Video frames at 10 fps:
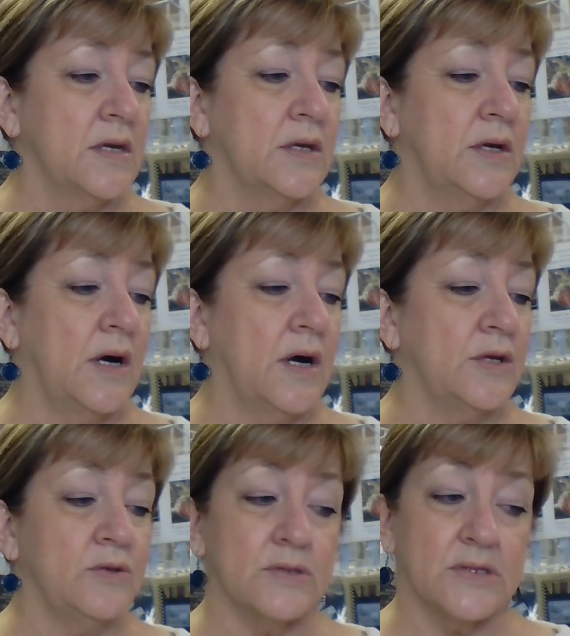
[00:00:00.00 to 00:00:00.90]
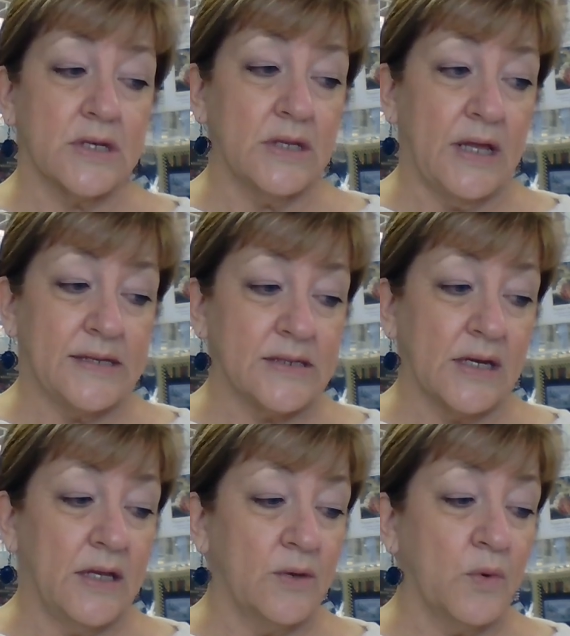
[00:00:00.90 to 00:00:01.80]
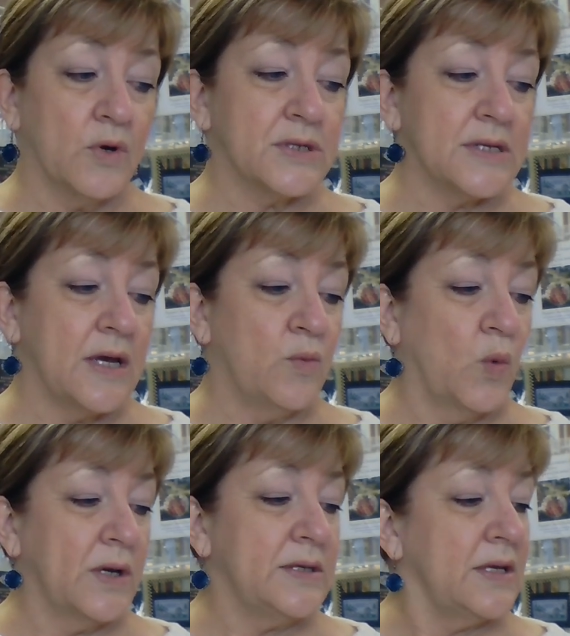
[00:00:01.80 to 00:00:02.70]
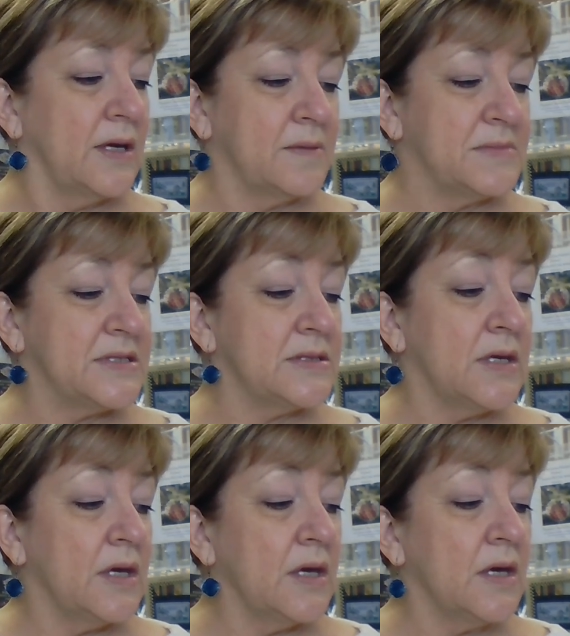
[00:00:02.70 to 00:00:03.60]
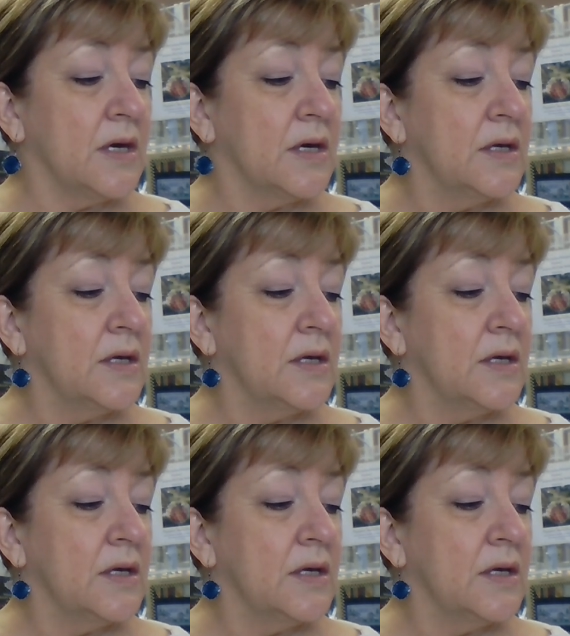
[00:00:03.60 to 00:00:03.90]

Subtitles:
Uses Classic Colorworks and 1 DMC.